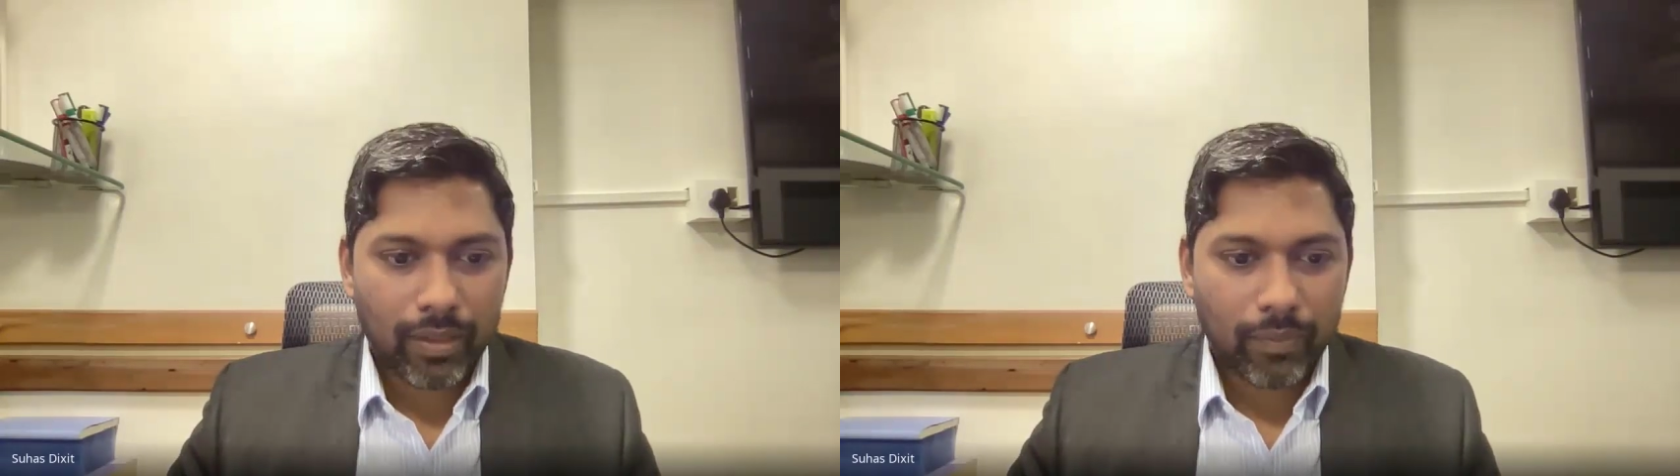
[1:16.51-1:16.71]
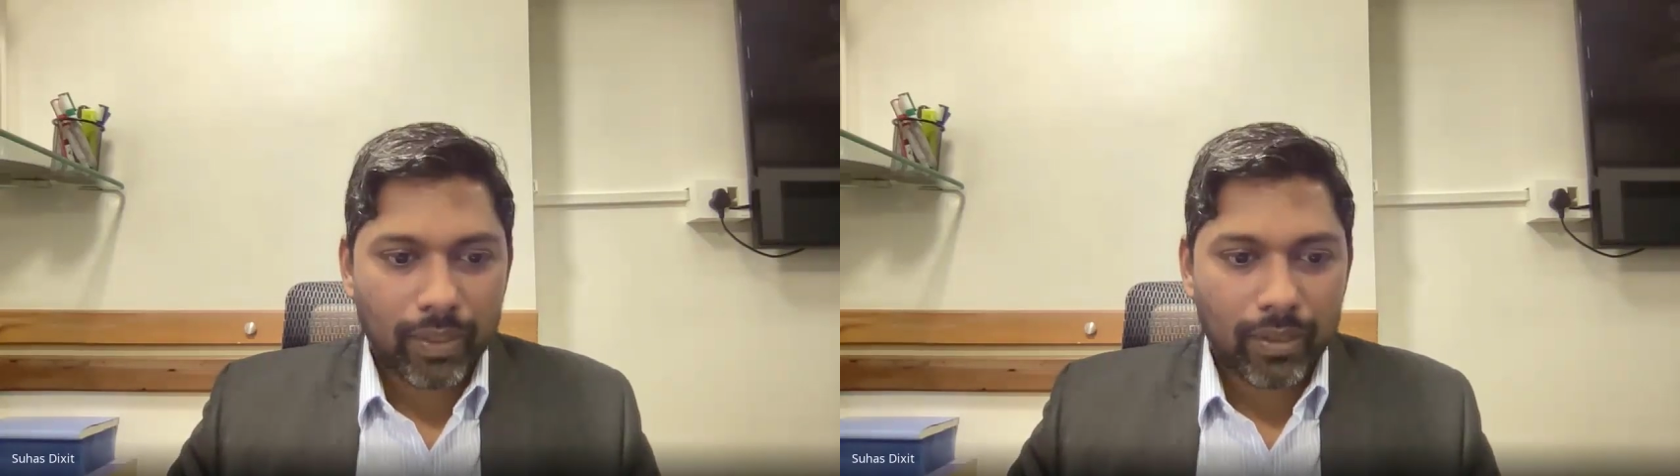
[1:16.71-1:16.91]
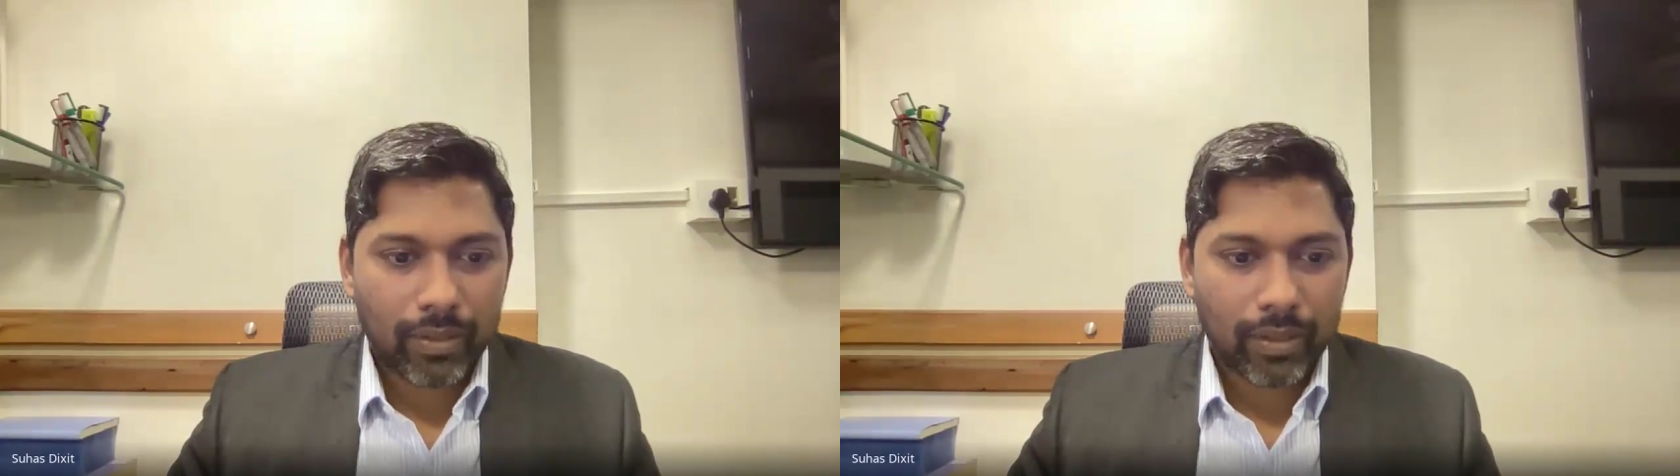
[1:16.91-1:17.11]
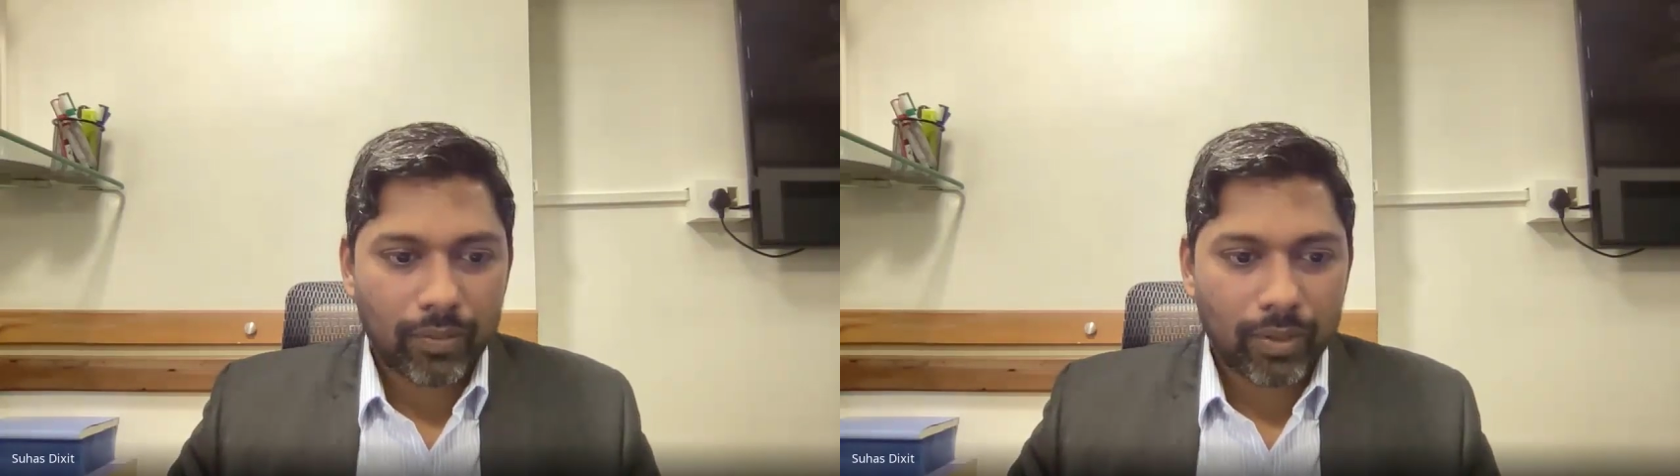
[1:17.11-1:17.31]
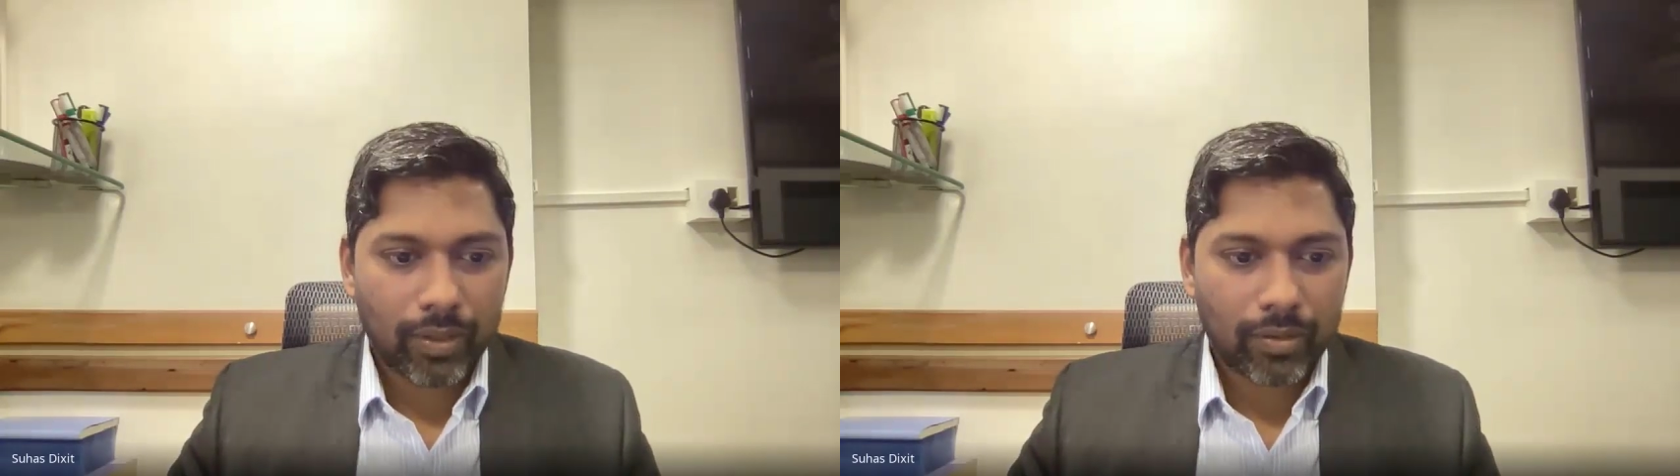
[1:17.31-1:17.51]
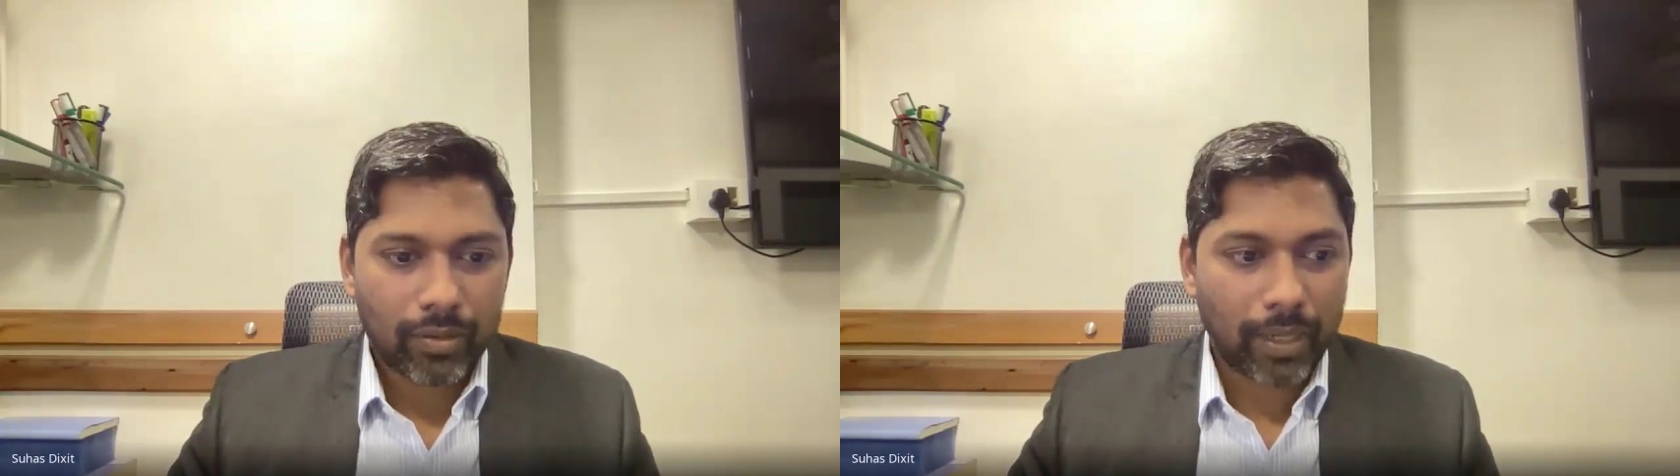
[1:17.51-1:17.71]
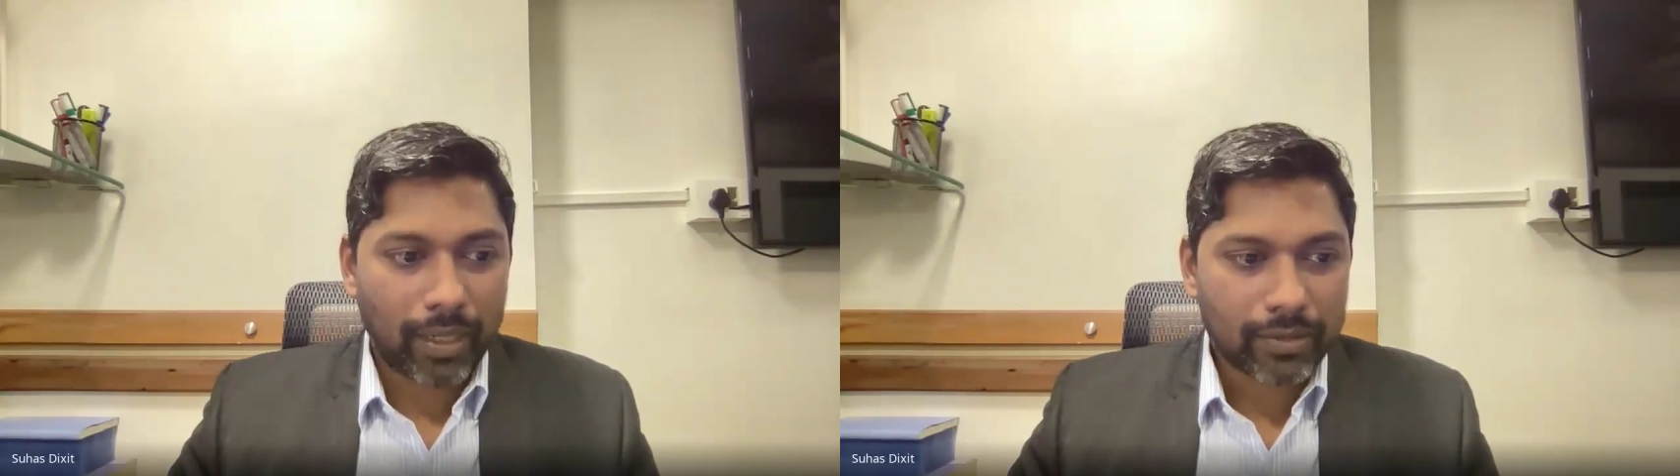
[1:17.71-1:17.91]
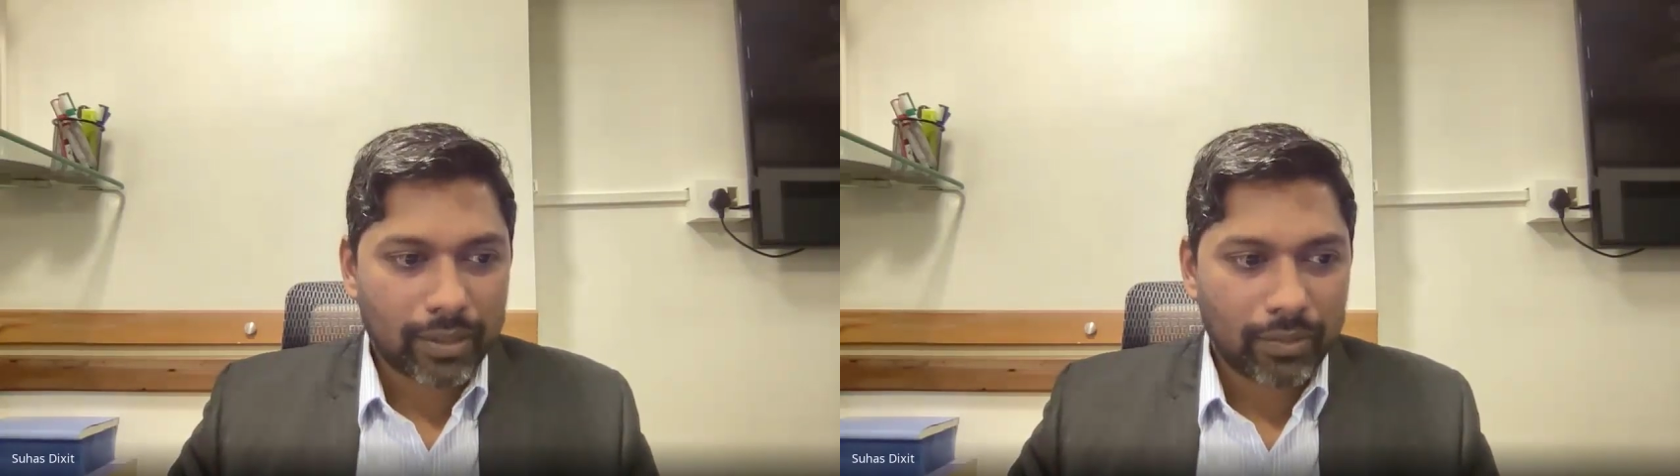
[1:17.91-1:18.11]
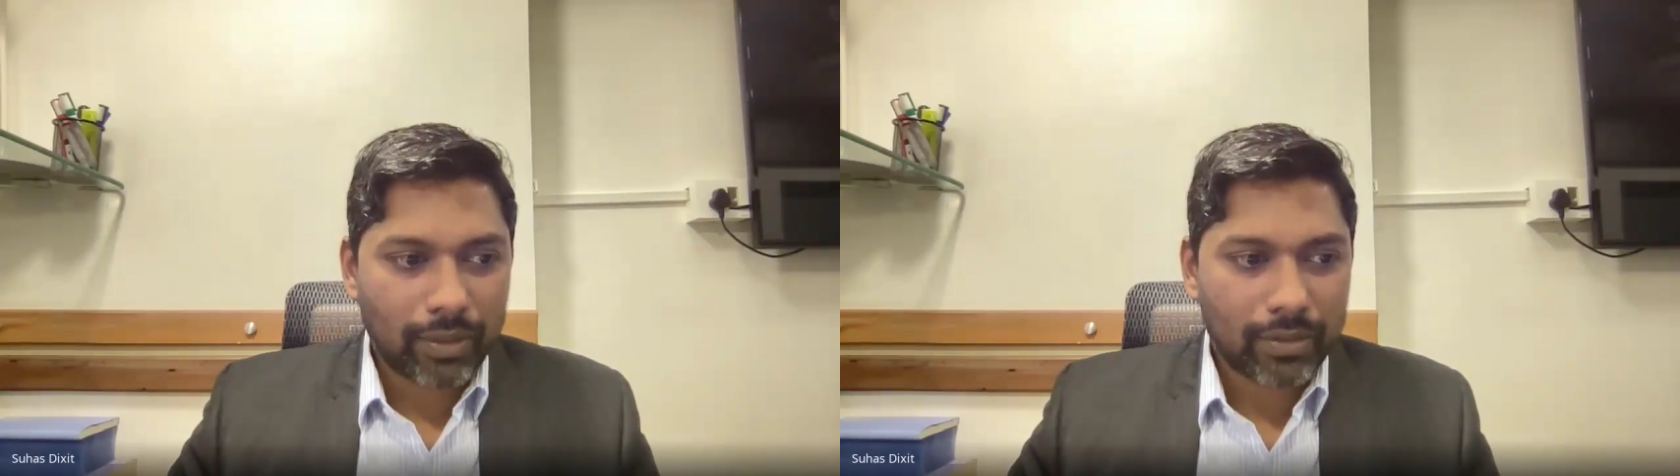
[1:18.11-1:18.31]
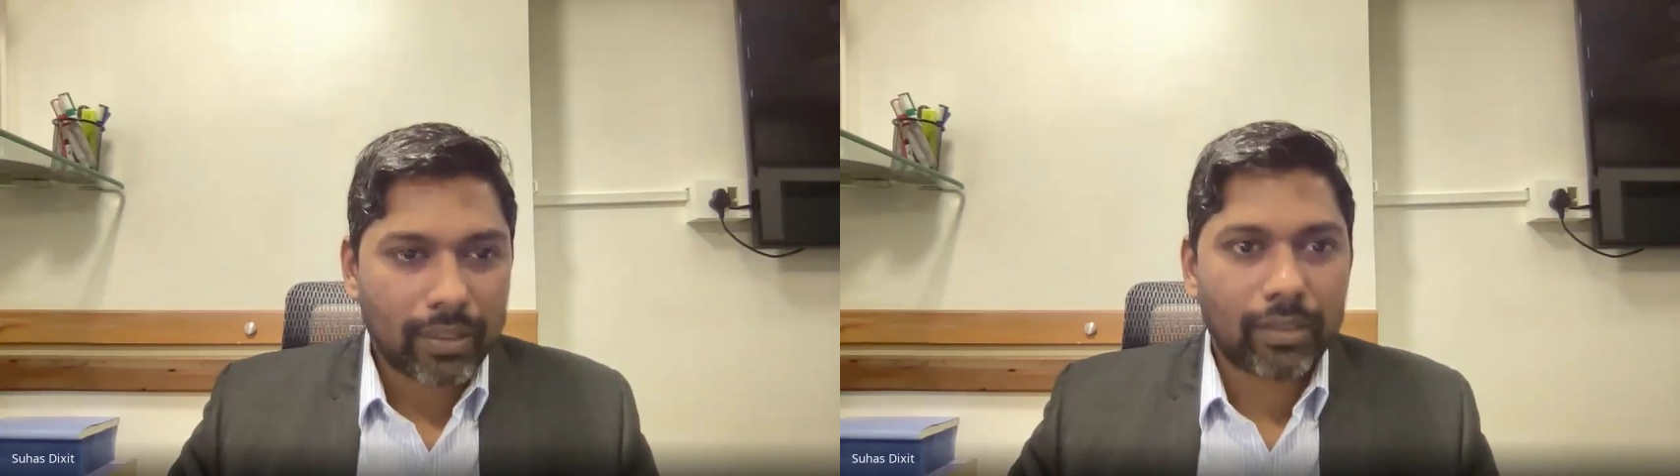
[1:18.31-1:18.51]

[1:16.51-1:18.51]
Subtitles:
We convert plastic waste